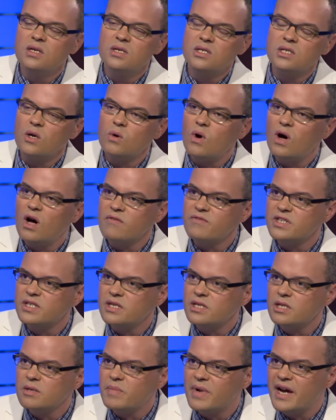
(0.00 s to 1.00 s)
So
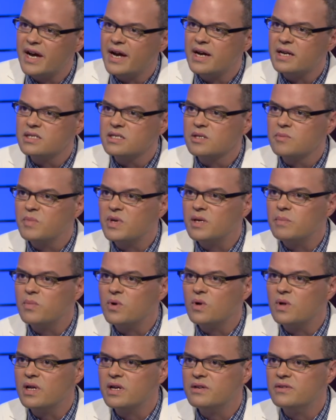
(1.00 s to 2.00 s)
often in the past,
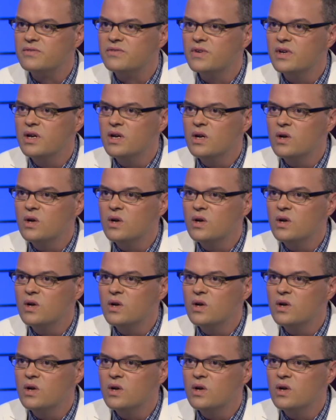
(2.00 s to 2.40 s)
people have,